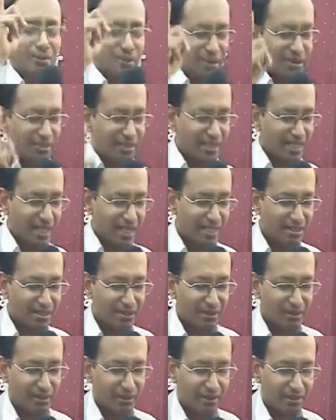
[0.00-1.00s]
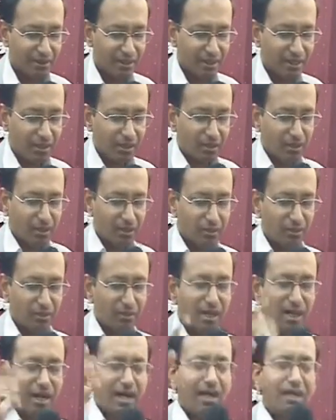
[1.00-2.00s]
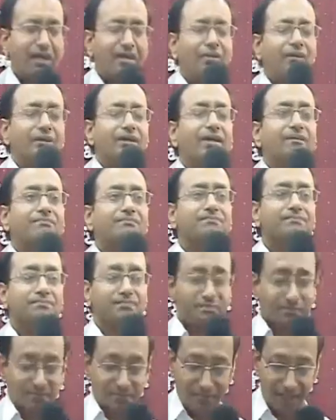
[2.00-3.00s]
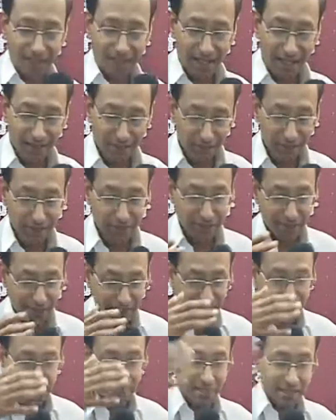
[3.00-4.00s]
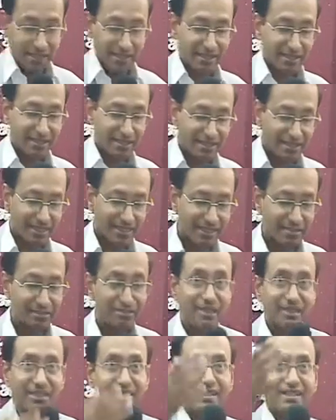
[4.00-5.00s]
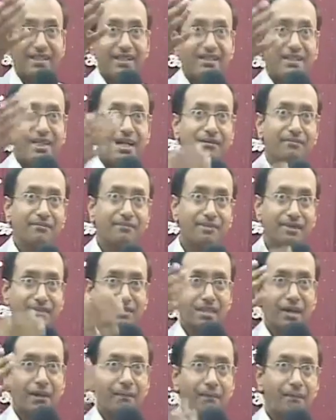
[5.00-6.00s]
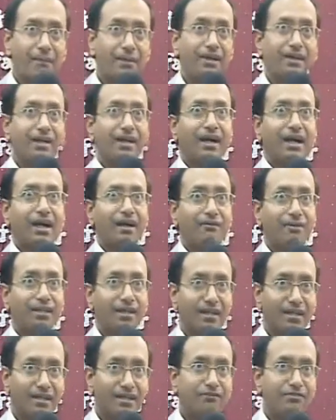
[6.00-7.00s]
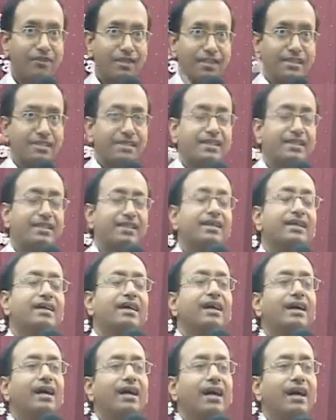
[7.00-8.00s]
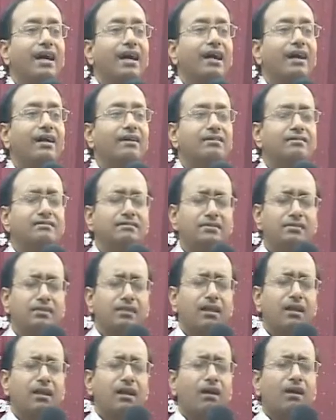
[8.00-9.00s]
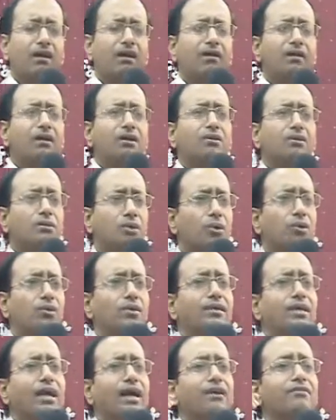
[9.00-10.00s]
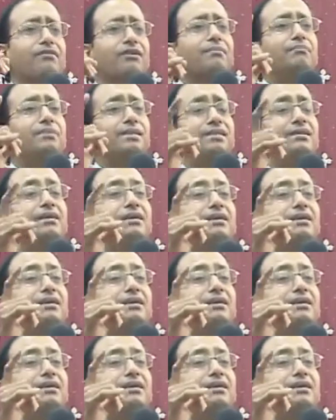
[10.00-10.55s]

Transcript: you, Lord. Thank you, Lord. Oh, hallelujah. I would have shared many other things, but uh, time is up. I will uh, finish it. Uh, don't ever be,